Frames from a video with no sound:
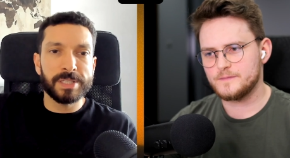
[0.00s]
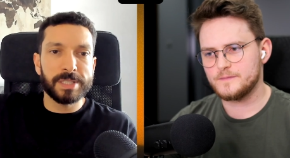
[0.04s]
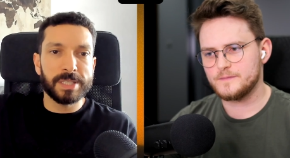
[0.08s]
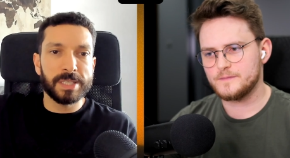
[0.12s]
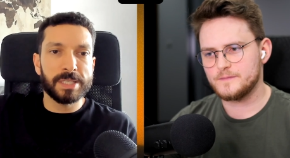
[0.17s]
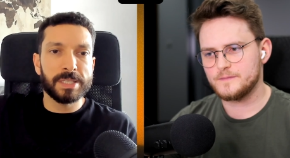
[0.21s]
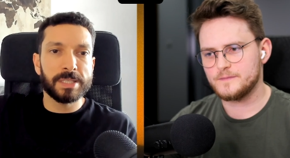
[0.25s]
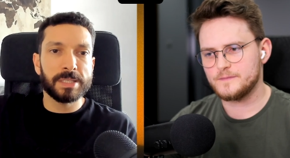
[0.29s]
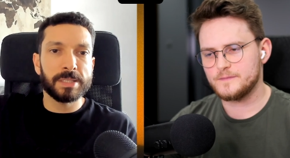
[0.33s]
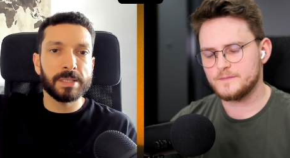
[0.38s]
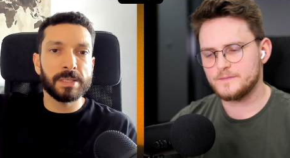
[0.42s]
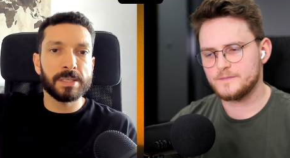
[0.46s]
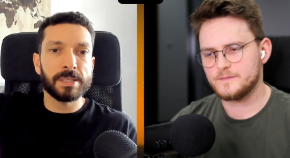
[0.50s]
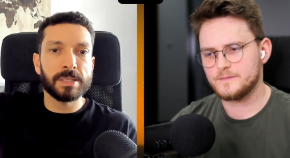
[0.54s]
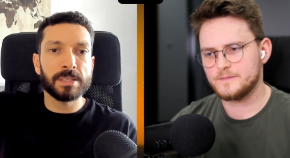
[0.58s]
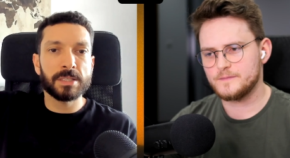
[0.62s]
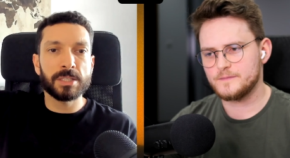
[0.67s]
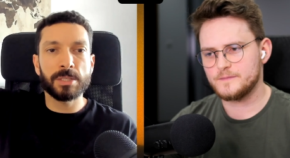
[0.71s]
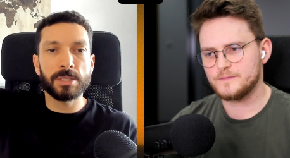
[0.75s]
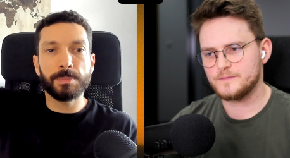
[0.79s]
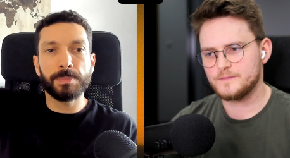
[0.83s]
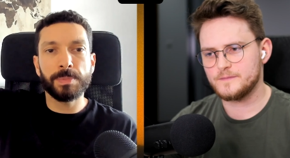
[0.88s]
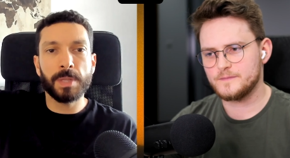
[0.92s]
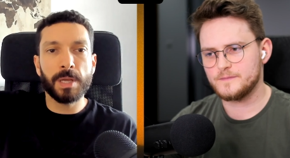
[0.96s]
Speaker 1: assistants,
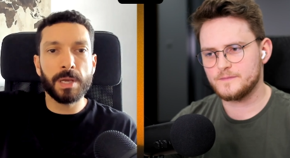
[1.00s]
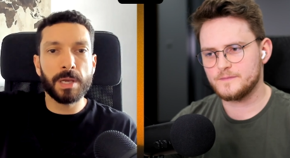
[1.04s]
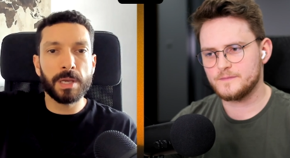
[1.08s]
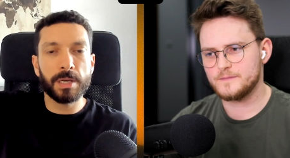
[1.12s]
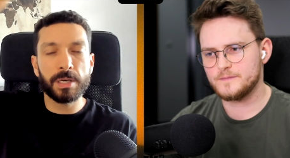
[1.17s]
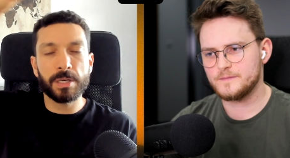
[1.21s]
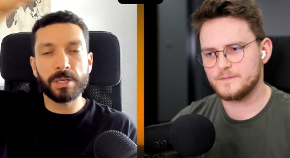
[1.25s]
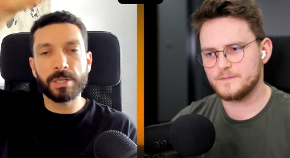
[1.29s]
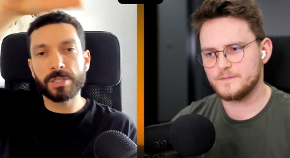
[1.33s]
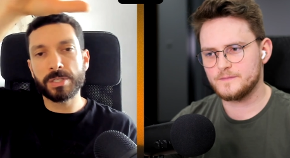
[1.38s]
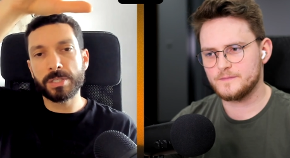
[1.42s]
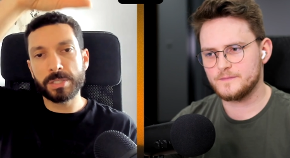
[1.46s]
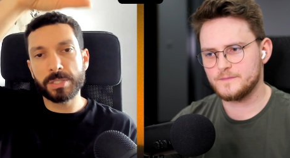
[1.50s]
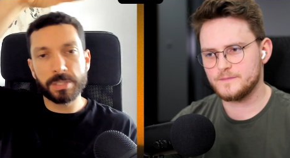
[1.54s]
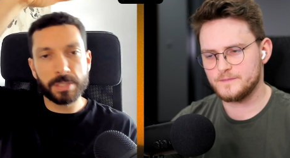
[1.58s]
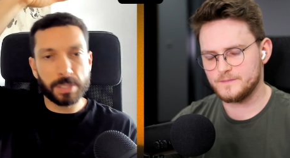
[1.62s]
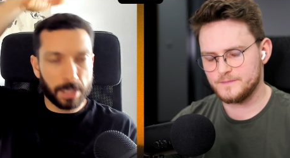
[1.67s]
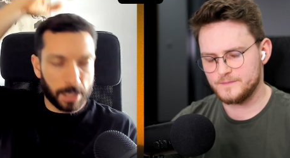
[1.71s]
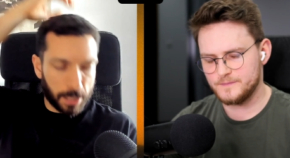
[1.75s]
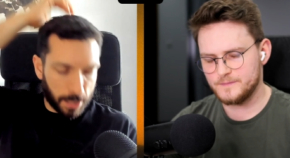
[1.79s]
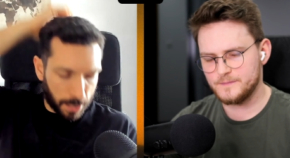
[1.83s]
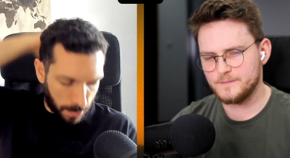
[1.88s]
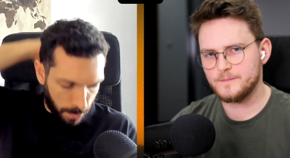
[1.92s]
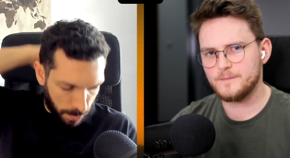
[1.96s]
suppliers,
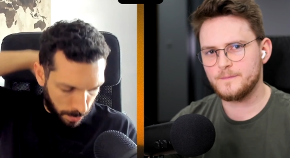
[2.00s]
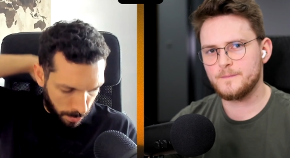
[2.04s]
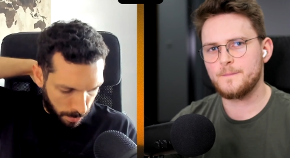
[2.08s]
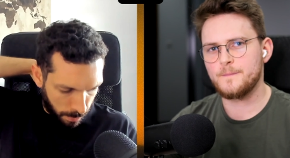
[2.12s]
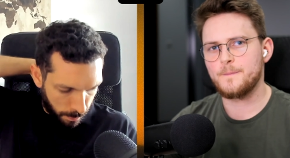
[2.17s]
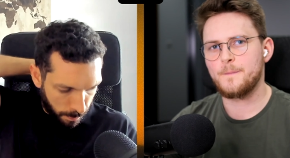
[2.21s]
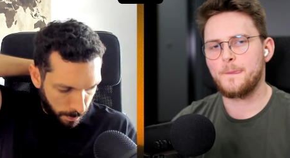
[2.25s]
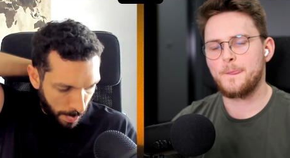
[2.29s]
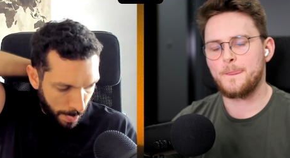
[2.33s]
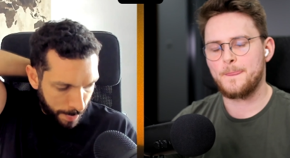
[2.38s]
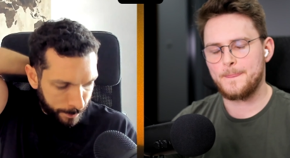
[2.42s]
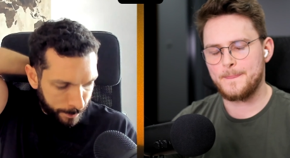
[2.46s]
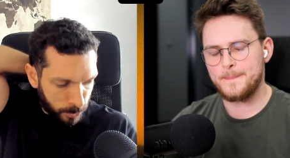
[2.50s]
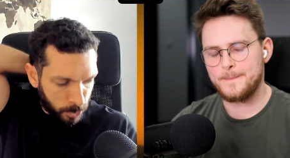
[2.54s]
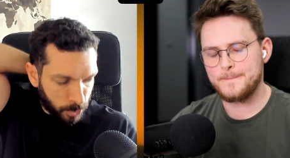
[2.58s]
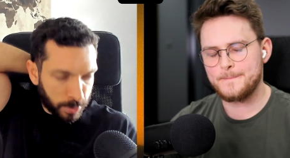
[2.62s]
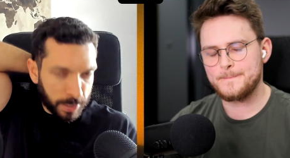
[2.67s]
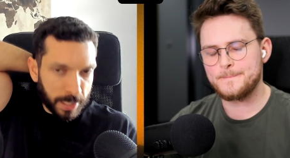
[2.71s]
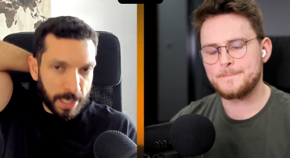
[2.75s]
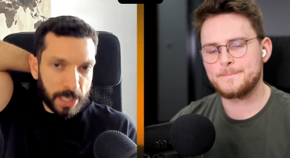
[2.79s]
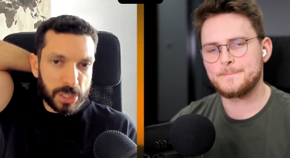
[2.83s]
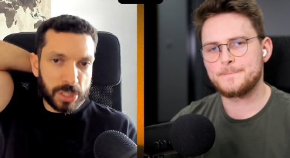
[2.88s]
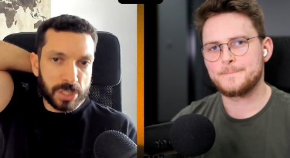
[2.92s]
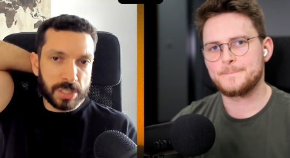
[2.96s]
um,
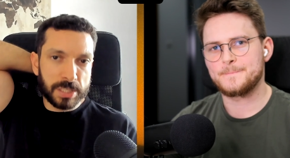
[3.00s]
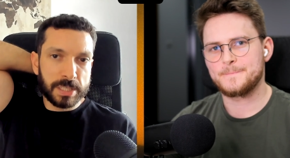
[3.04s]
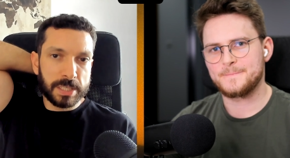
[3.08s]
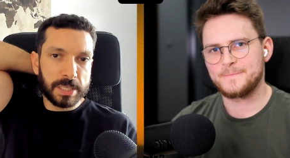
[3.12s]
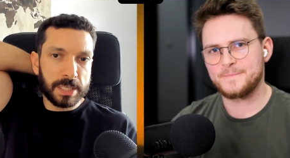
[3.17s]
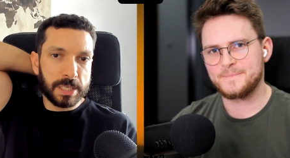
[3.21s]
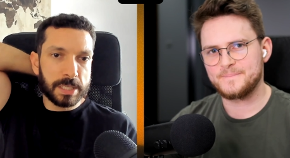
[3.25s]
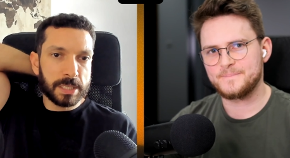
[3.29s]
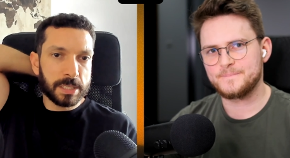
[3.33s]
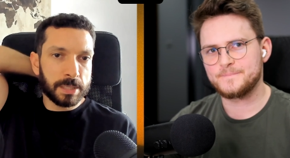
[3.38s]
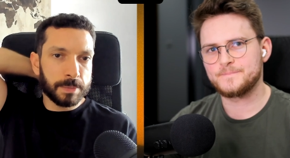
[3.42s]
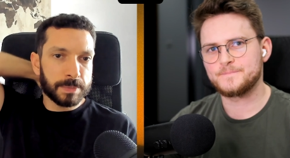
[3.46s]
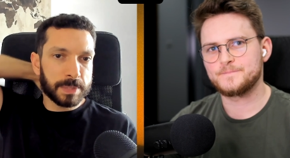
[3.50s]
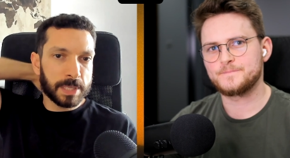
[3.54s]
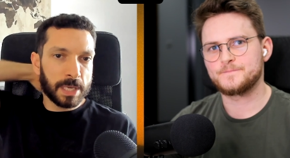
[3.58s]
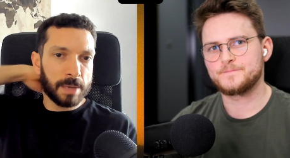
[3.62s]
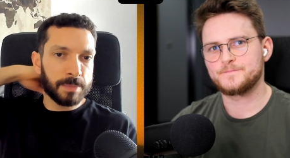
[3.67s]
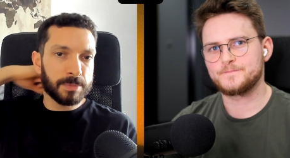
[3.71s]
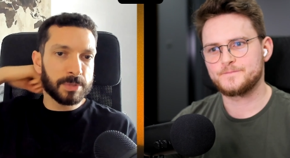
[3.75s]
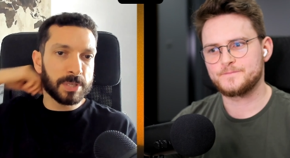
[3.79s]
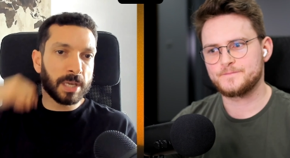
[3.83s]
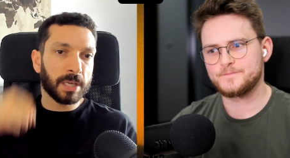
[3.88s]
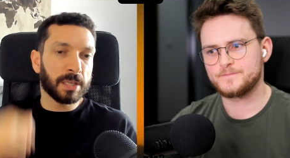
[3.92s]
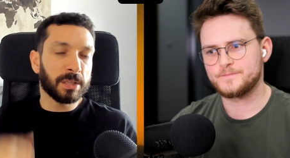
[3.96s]
Amazon agencies.
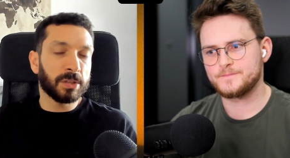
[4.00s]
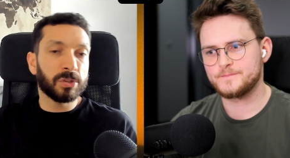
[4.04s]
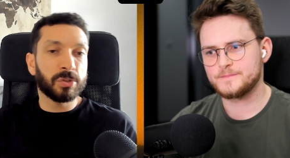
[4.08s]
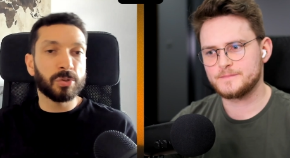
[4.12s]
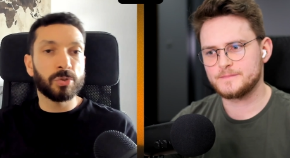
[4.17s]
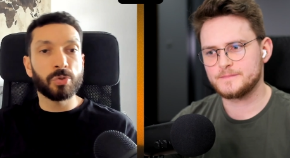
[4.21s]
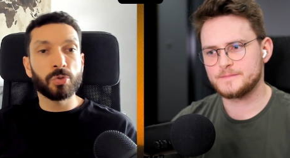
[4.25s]
Sometimes like